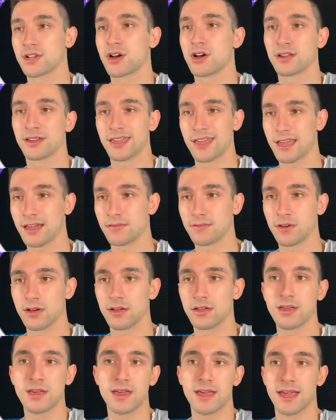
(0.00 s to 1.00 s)
on
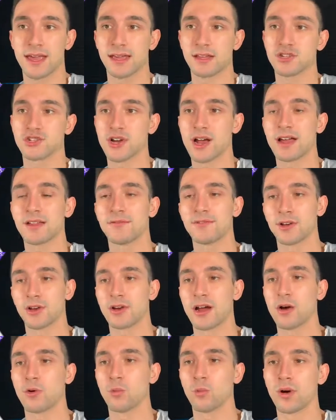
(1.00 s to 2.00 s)
Canva and try and figure
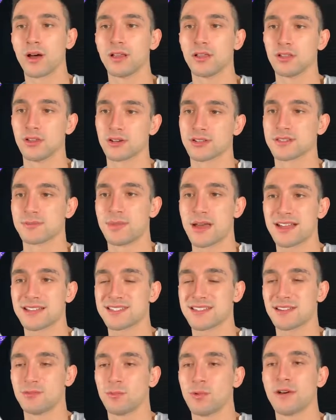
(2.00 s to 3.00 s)
out what looks
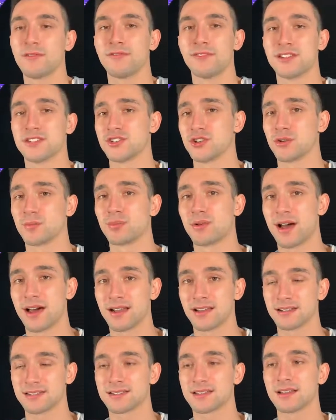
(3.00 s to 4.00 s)
best and what fits your
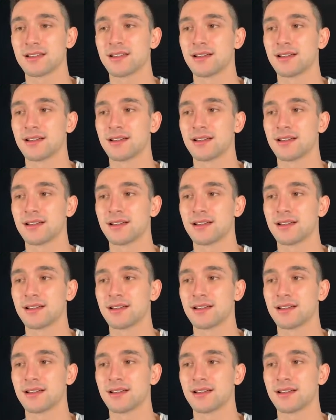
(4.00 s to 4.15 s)
product